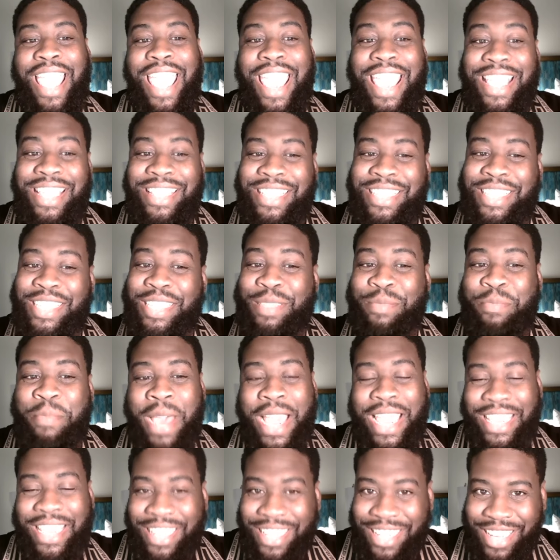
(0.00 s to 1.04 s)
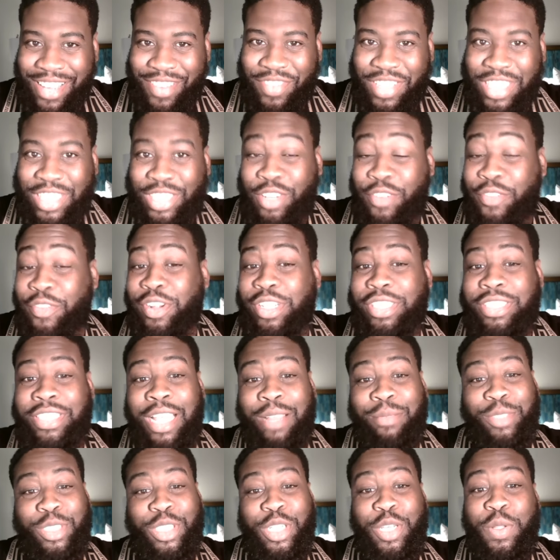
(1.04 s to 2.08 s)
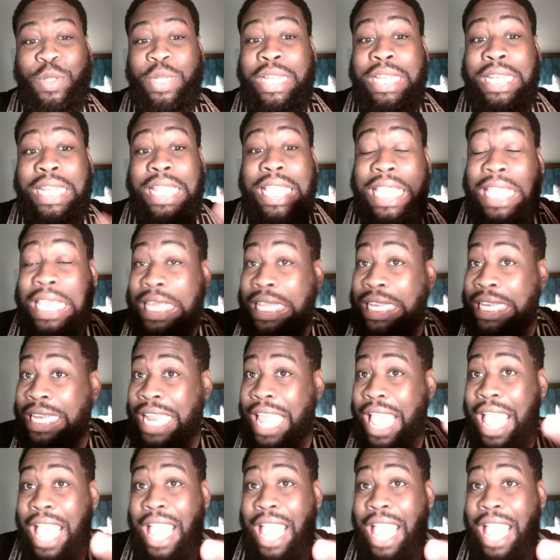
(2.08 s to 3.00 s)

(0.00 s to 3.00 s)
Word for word: Hey, this is Mike. If it's your first time tuning in,